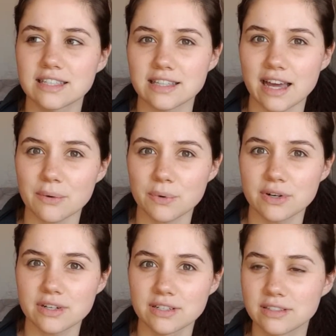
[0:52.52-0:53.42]
That
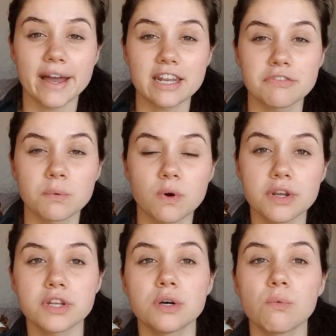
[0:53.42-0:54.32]
word. And if you want
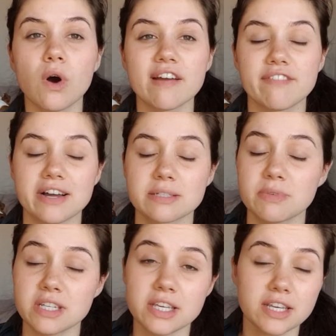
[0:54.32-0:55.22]
to know why
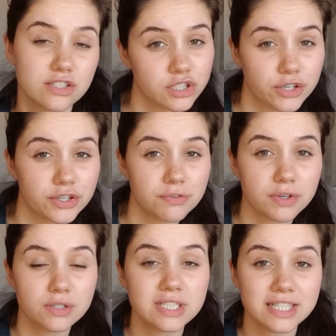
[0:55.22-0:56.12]
vitamin E is so good for
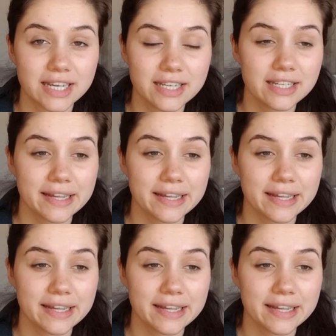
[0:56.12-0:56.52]
your skin,